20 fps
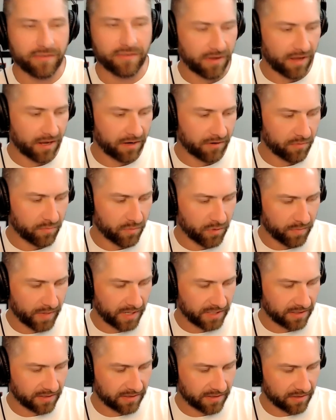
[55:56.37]
honorable
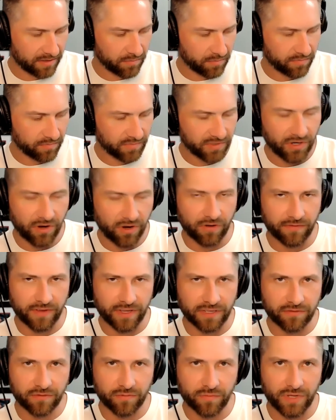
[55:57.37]
mentions,
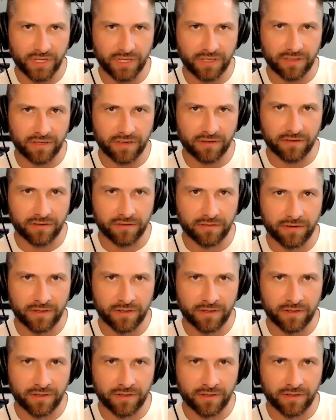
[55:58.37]
Scarface would be in there.